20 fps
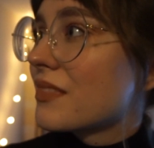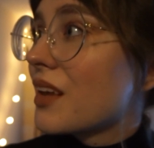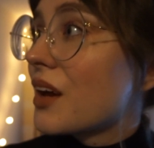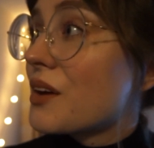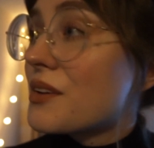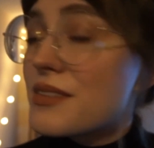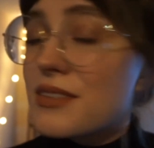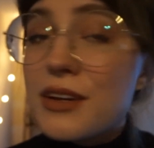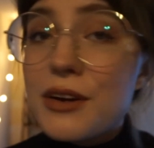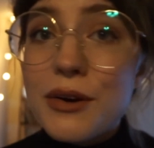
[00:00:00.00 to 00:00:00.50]

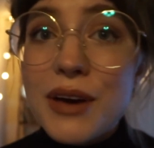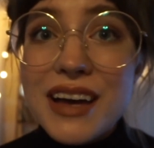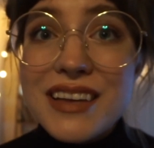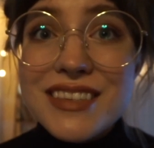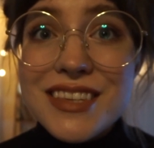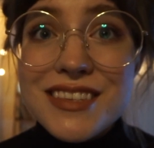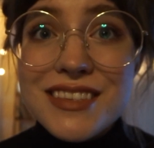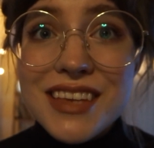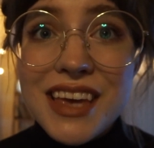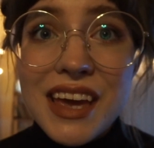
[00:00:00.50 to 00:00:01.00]
also
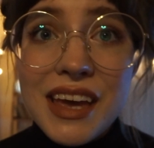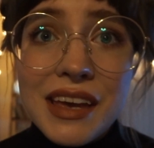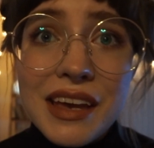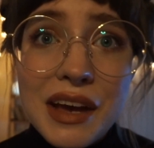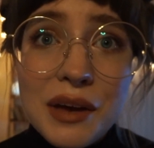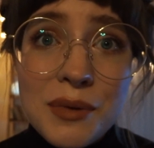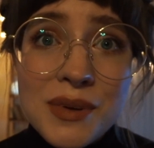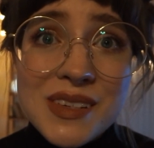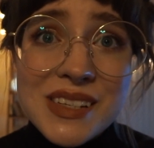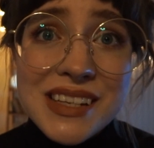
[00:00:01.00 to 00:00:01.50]
SSK.
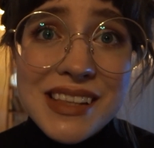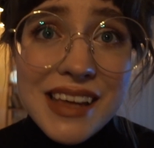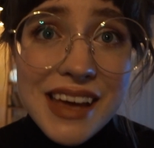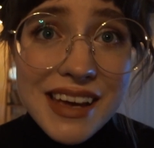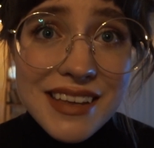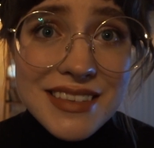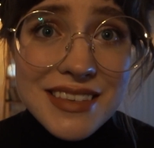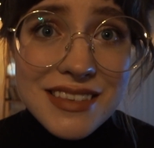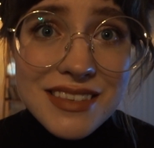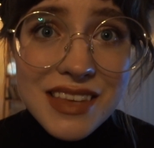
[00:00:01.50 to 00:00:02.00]
I went to the
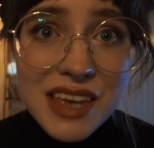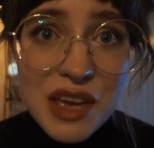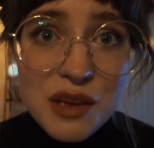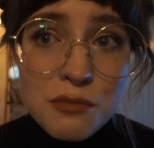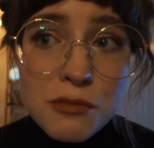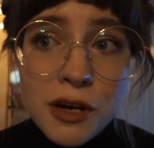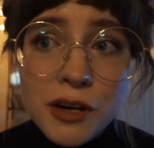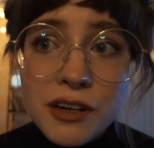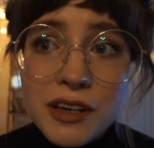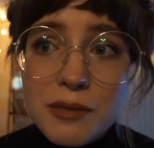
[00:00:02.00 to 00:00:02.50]
SSK
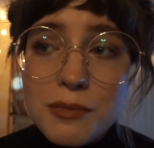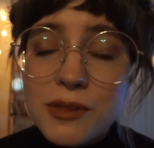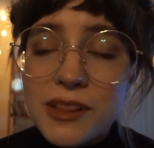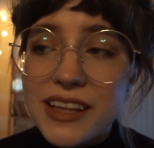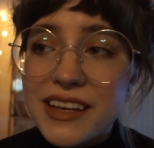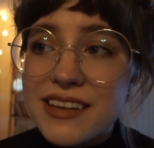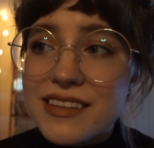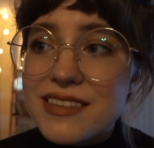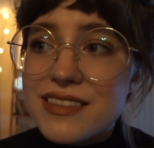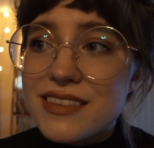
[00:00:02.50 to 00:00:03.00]

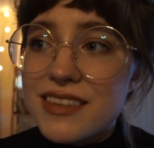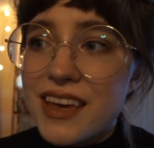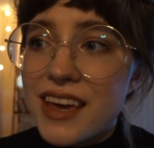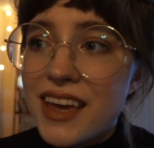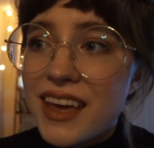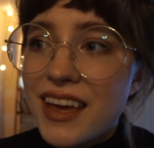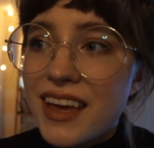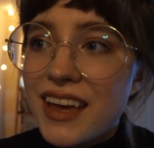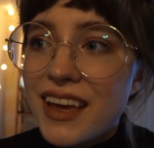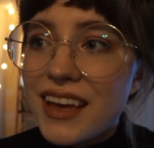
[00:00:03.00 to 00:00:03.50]
marketplace
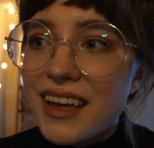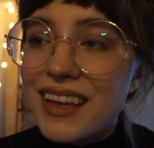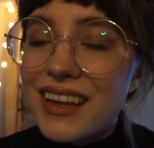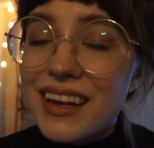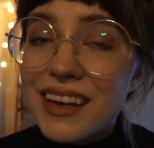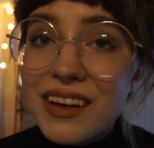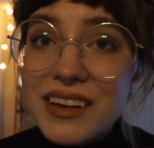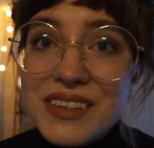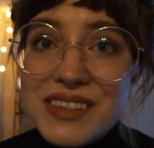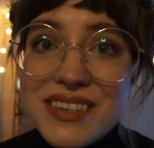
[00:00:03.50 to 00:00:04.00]
and I
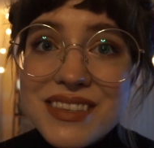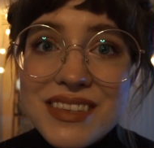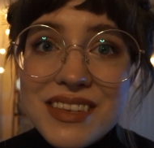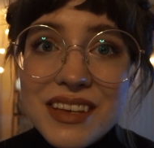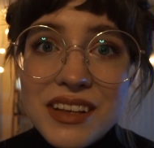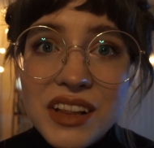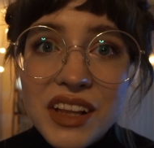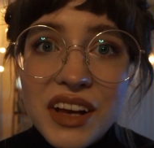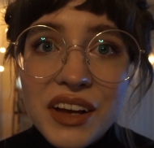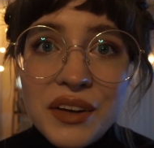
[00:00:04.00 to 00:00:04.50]
got to see
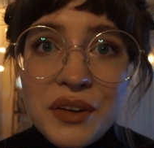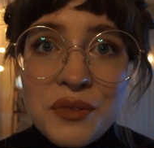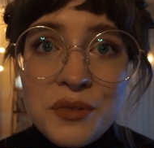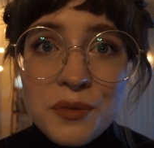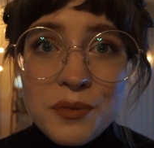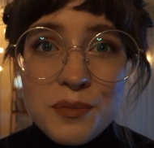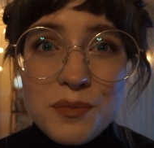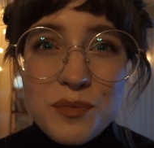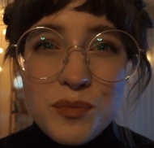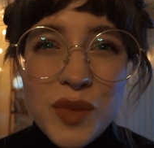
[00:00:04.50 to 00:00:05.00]
a lot of
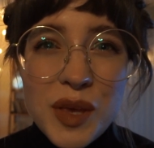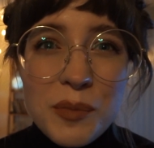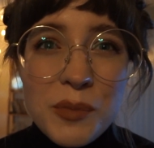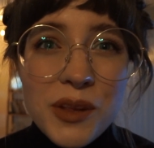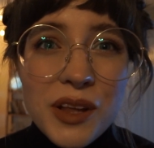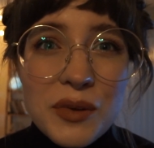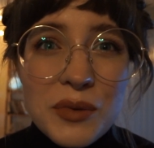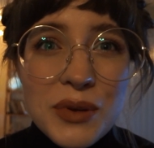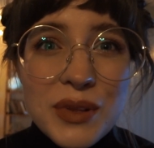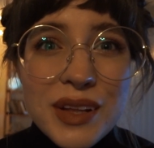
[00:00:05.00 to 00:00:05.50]
people
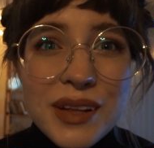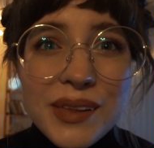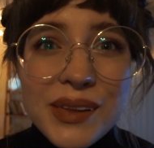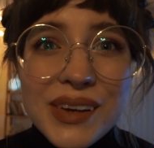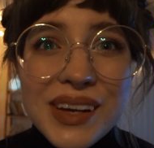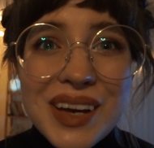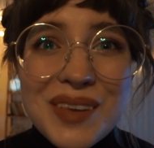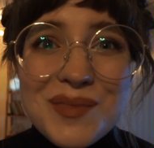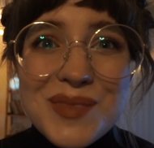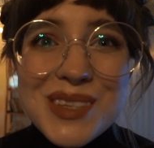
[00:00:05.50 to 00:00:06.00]
I really
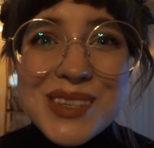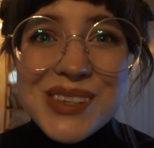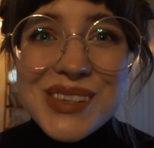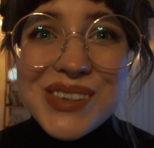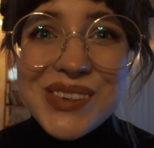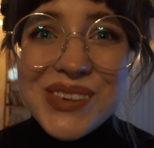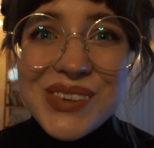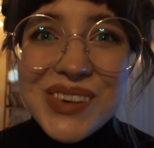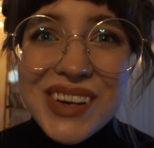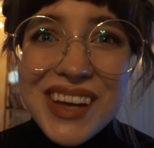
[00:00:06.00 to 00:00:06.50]
look up
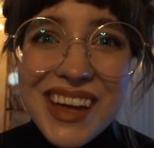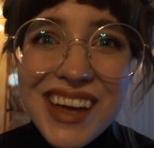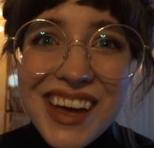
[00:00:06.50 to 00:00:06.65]
to,